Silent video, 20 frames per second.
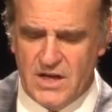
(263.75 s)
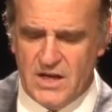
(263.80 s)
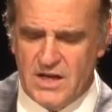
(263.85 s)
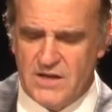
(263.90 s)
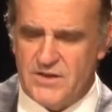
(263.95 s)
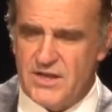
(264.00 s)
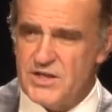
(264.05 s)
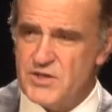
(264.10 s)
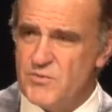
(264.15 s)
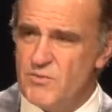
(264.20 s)

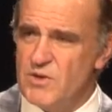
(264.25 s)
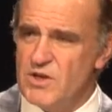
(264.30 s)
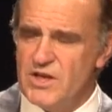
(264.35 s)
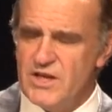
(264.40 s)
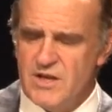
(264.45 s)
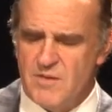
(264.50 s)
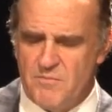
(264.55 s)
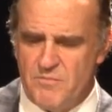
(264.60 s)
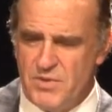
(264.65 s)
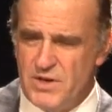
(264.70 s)
and that's
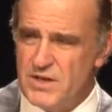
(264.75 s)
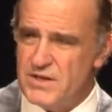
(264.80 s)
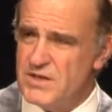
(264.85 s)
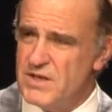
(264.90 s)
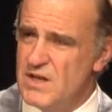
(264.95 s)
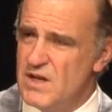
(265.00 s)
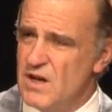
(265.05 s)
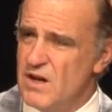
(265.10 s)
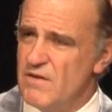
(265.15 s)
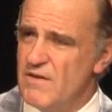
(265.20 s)
really a
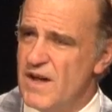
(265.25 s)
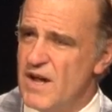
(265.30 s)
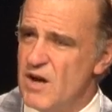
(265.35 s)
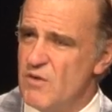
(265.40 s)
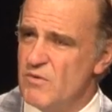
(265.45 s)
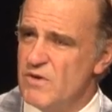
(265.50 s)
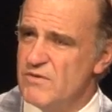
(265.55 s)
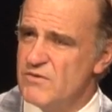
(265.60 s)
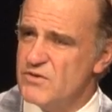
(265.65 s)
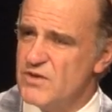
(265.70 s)
bit of how
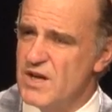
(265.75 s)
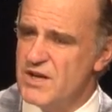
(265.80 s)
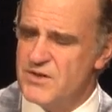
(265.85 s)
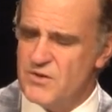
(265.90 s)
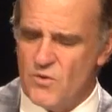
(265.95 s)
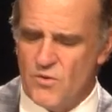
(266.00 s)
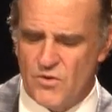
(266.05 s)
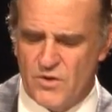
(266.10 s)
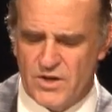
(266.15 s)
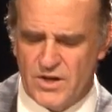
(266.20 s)
we've tried to
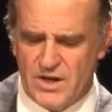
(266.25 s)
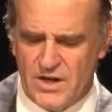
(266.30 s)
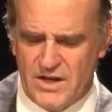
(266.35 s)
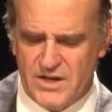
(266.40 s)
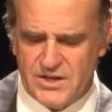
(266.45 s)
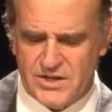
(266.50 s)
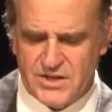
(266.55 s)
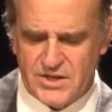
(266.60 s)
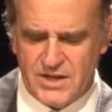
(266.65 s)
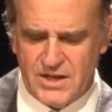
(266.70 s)

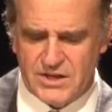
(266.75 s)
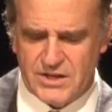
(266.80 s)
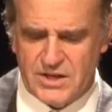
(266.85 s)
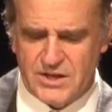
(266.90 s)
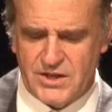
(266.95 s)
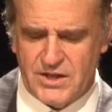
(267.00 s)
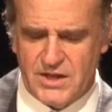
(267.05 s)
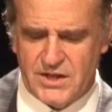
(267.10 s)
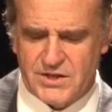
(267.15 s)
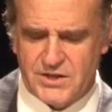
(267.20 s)
organize things
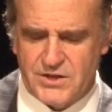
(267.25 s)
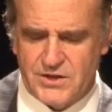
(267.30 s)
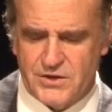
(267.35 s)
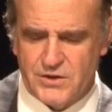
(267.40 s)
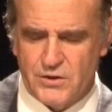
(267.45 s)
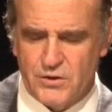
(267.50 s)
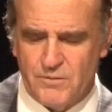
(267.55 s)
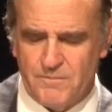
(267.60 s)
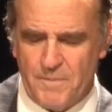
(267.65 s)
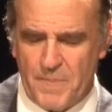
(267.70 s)
at the
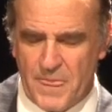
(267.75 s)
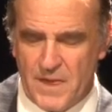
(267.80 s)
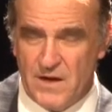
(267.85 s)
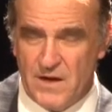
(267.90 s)
Institute.